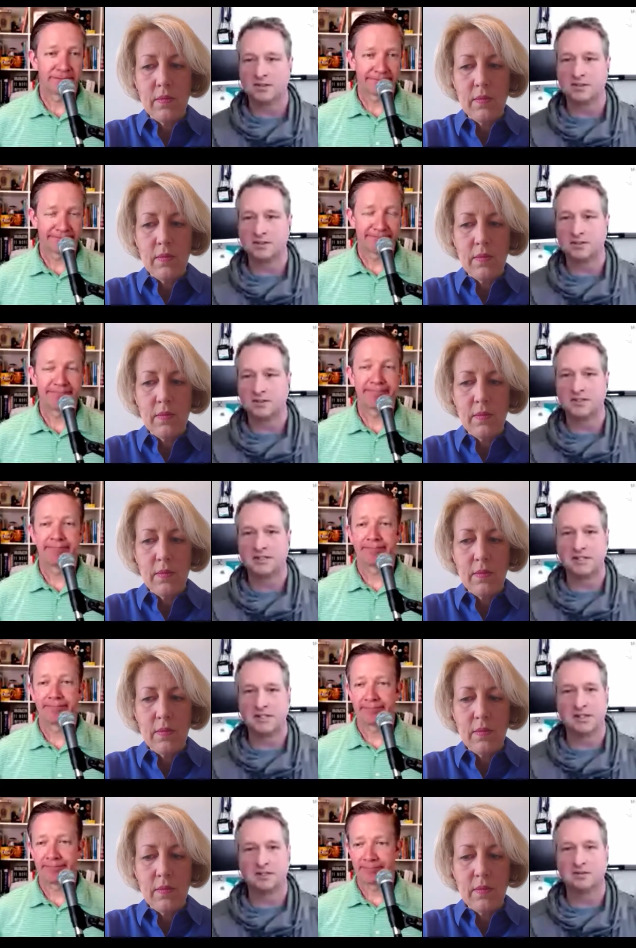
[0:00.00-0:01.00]
Speaker 1: to to
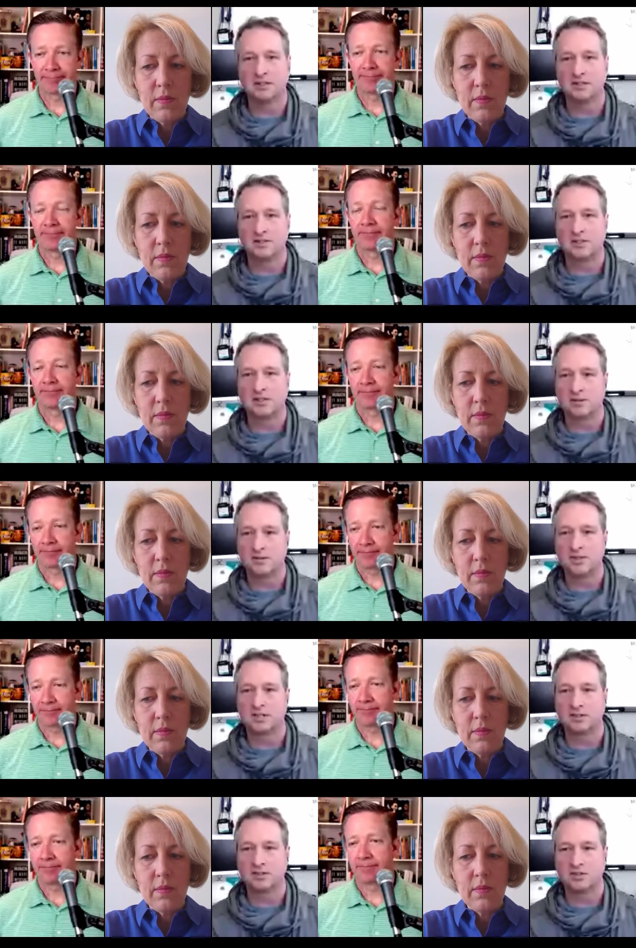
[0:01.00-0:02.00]
dig in and start
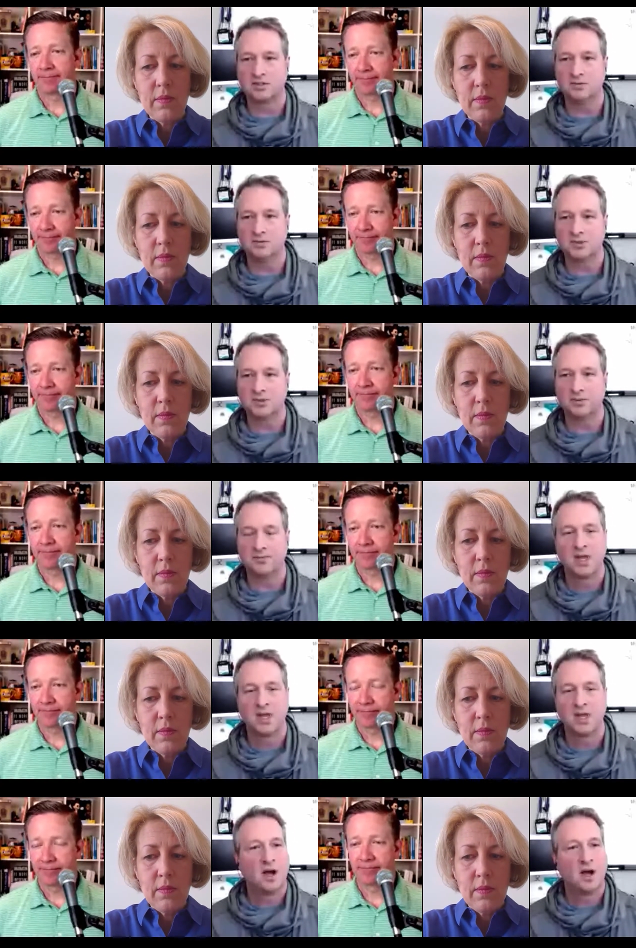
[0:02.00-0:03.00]
learning it too so
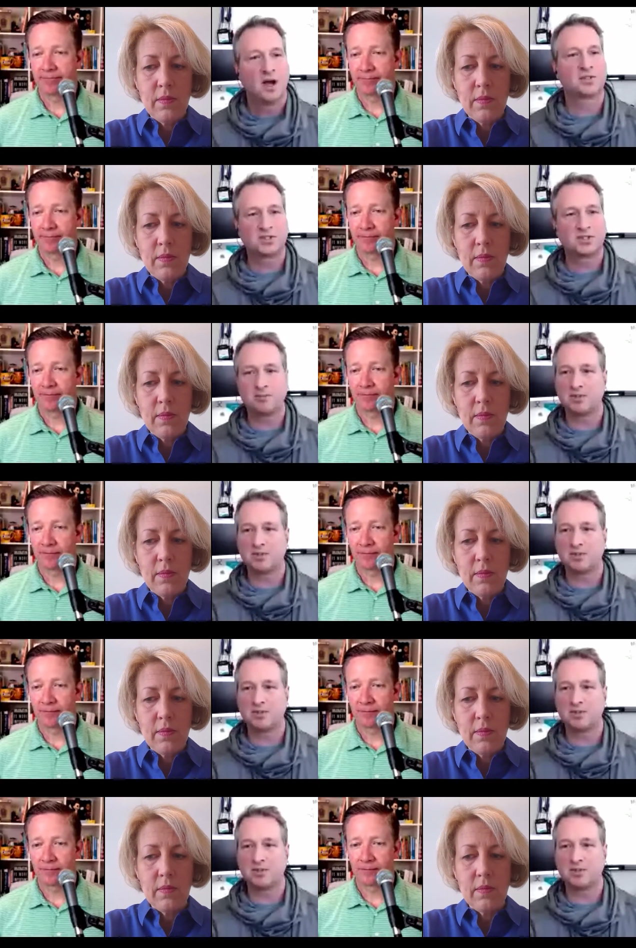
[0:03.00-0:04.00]
also shameless
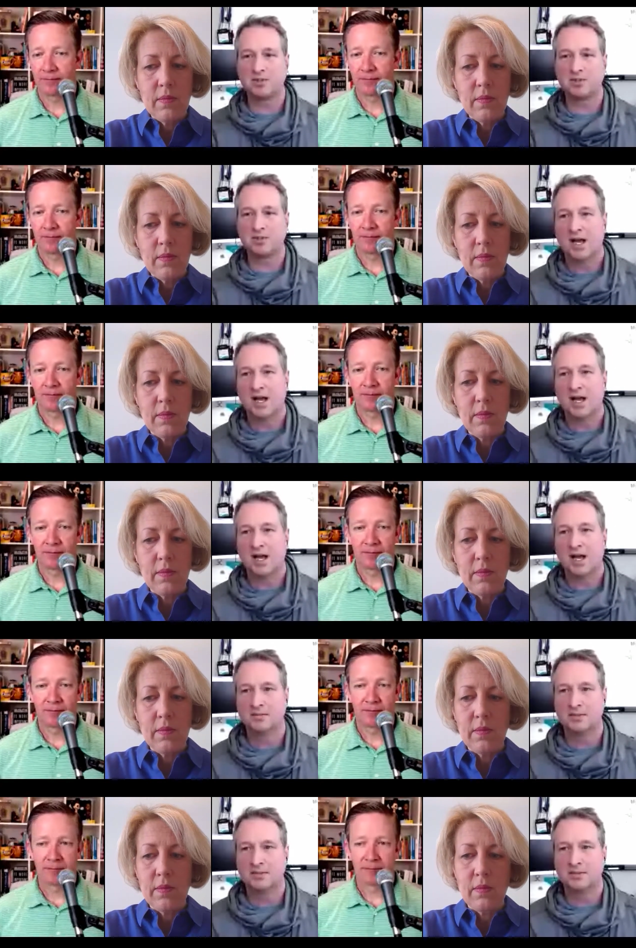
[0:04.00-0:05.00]
plug
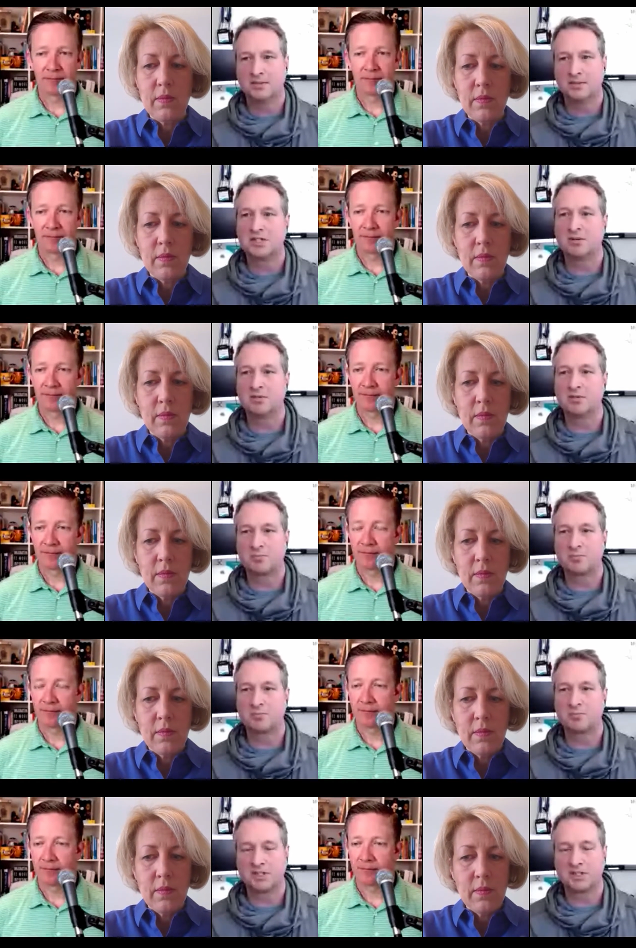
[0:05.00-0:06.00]
um, since jim is
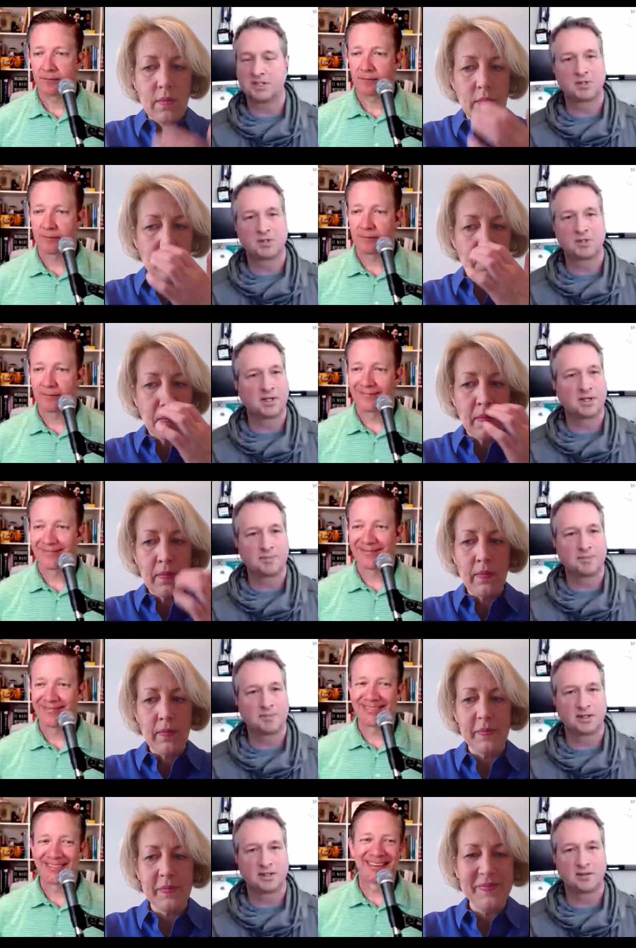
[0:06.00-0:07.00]
putting in a shameless plug i'm
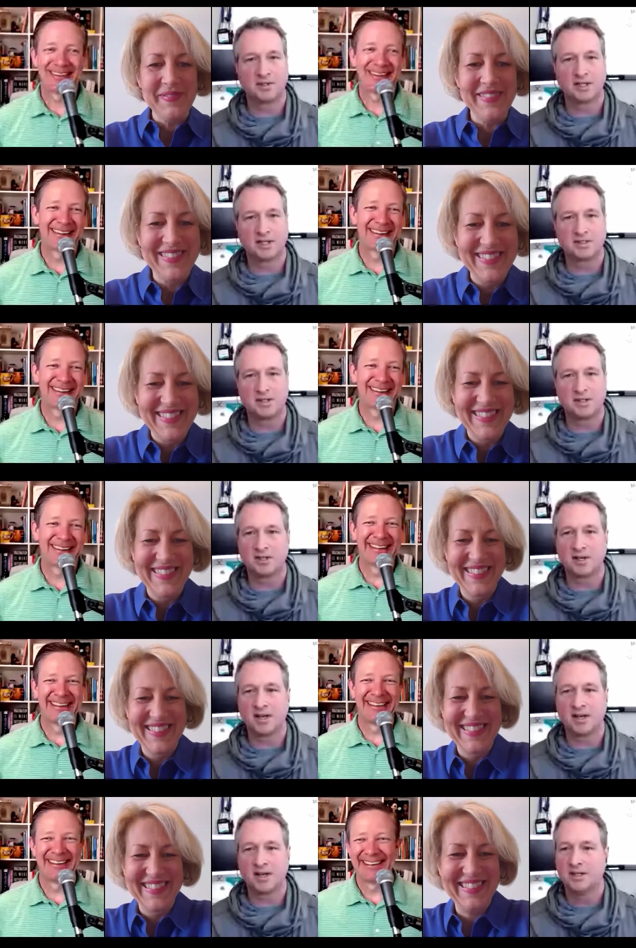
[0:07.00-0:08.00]
talking about
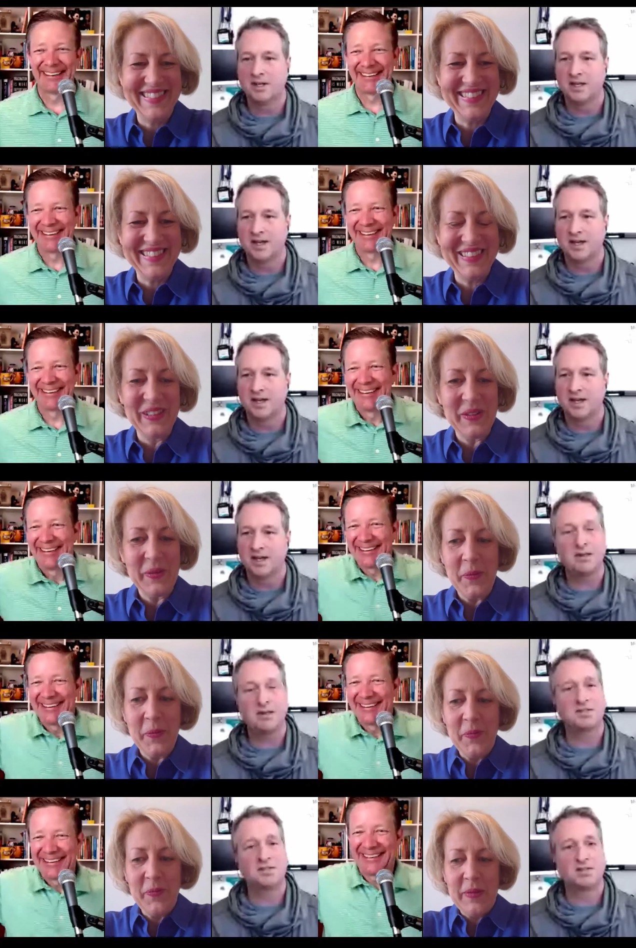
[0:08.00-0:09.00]
xapi uh, the
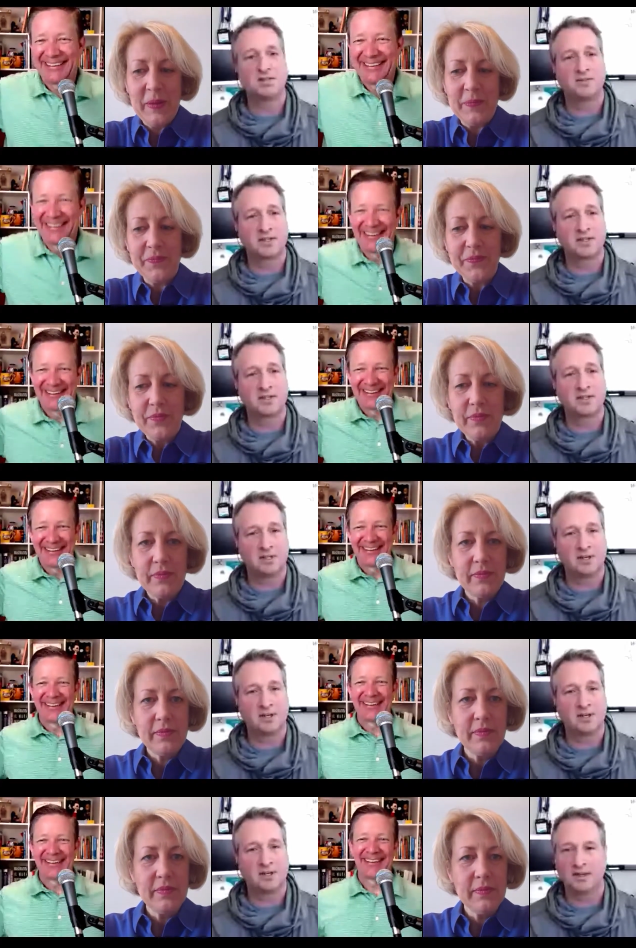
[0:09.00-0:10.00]
abcs of
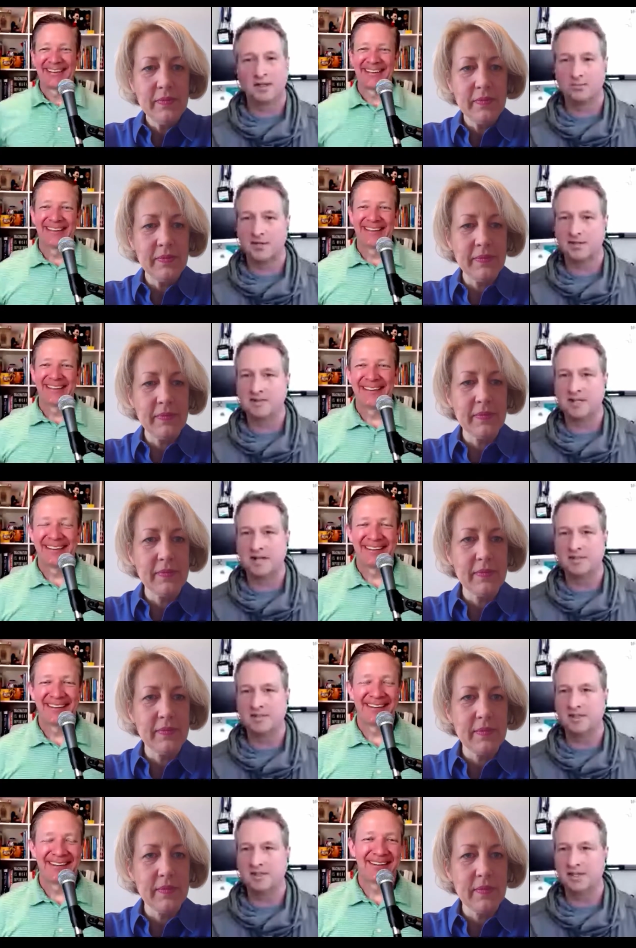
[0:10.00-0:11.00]
xapi um, at the
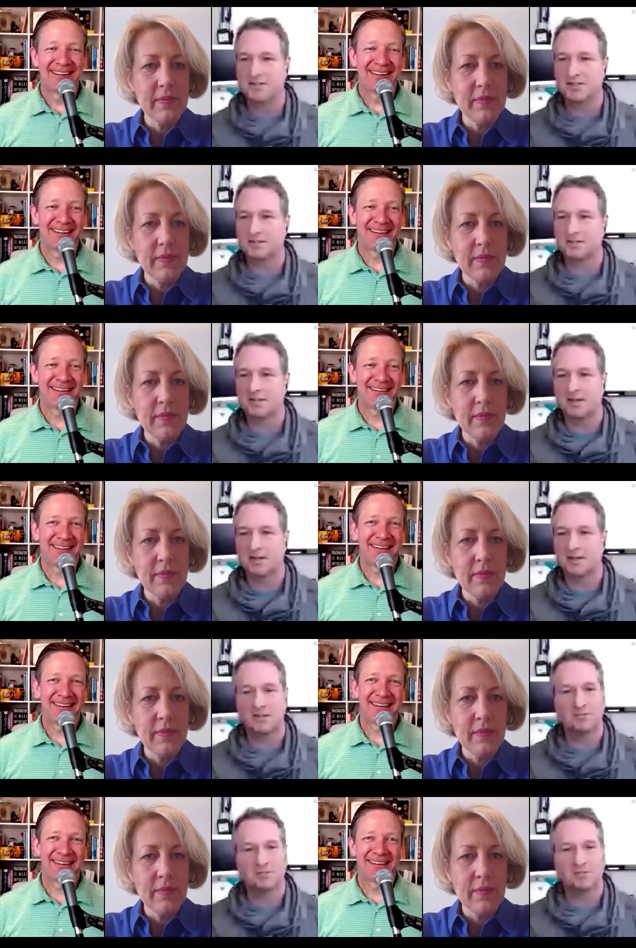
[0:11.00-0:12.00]
atd ice uh,
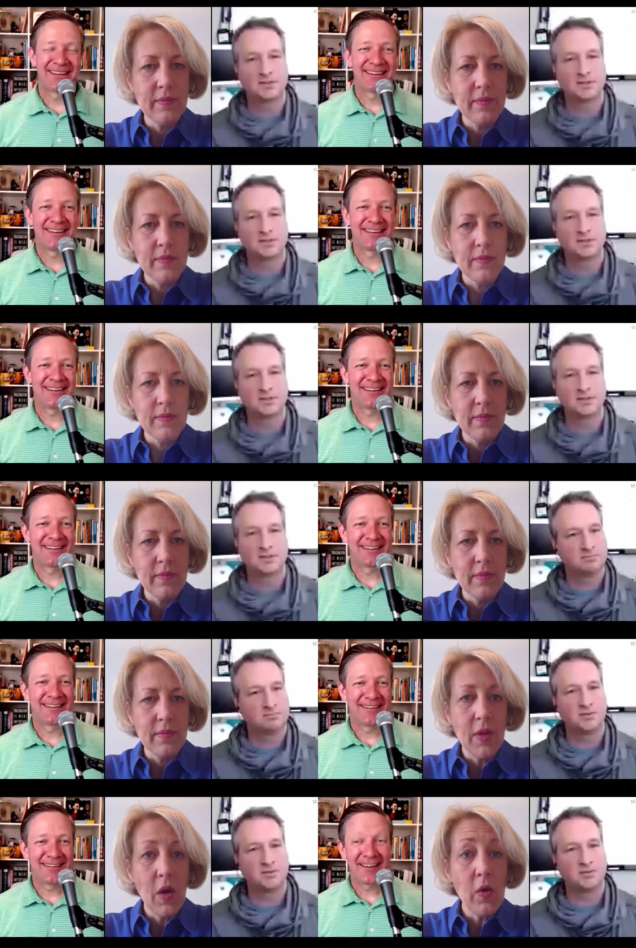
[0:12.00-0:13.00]
in may so if you're
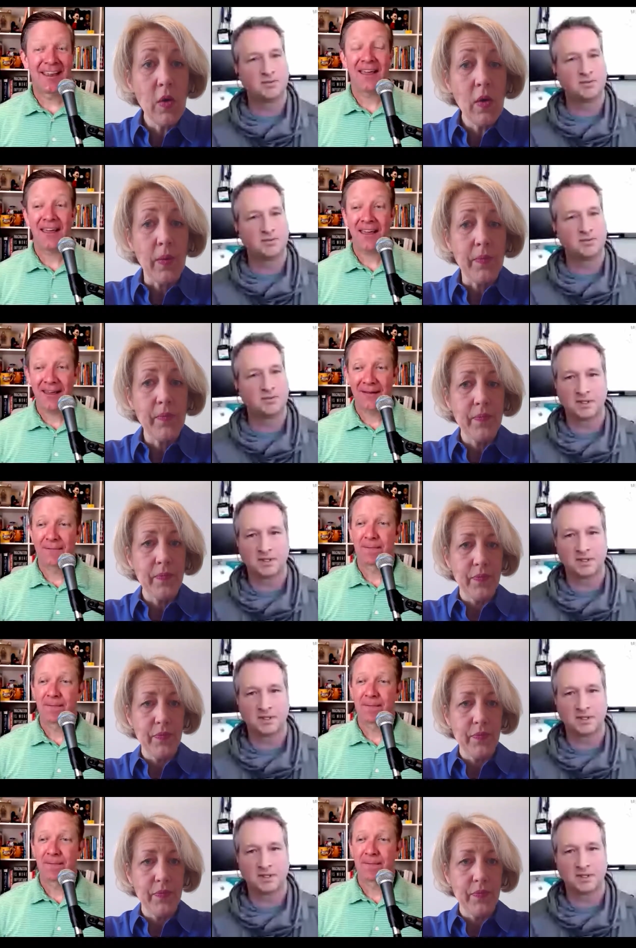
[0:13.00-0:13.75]
if you're there and you want to talk